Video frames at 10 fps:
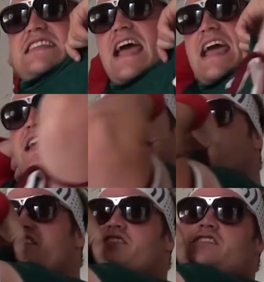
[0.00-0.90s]

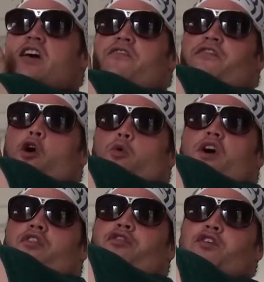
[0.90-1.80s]
days for
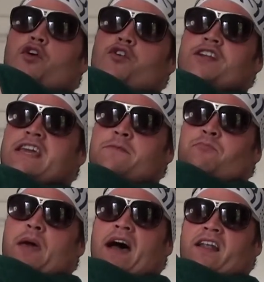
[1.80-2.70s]
a 30
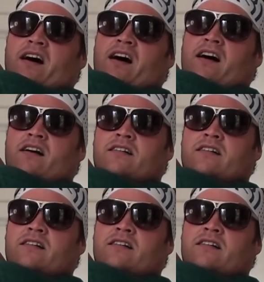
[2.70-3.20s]
better.